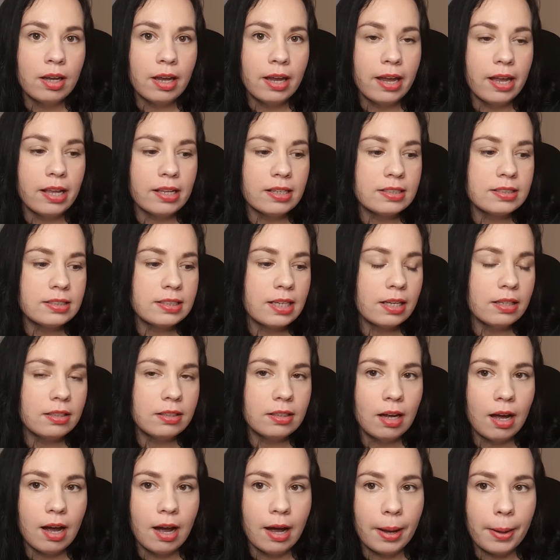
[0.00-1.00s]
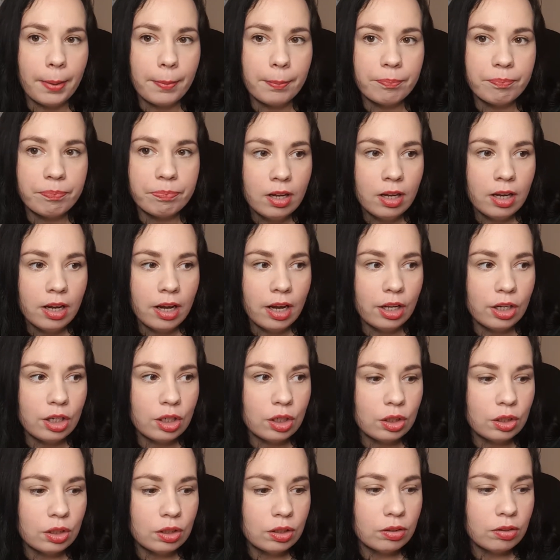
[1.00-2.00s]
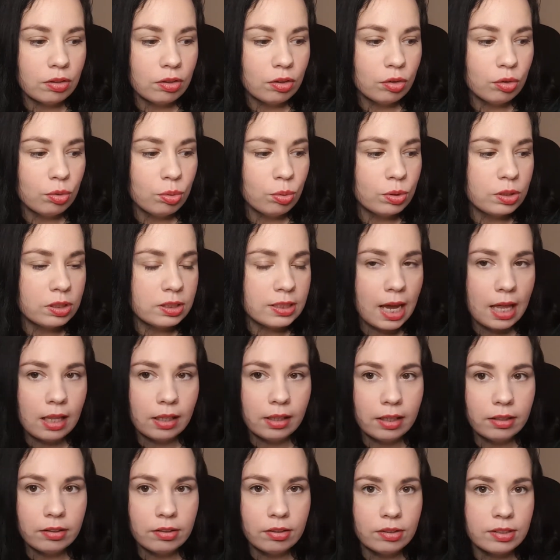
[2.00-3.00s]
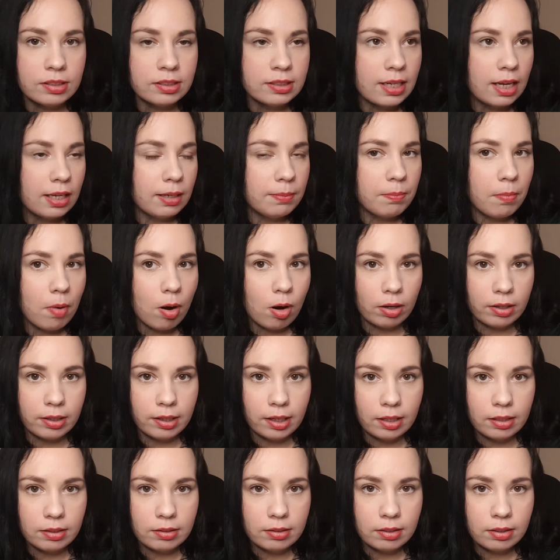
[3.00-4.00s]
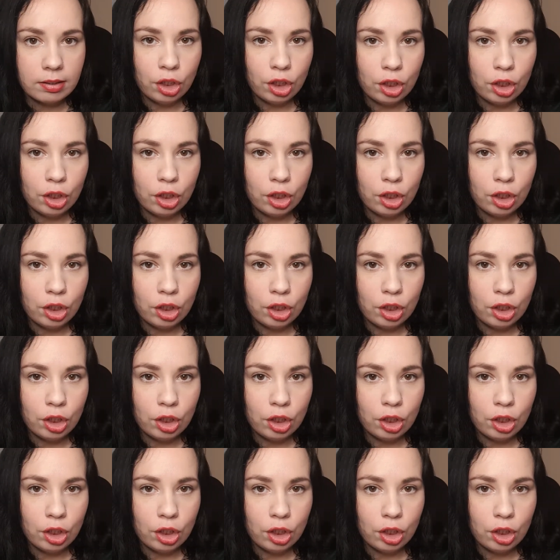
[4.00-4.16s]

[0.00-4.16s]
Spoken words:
in said time and to sell it to said market,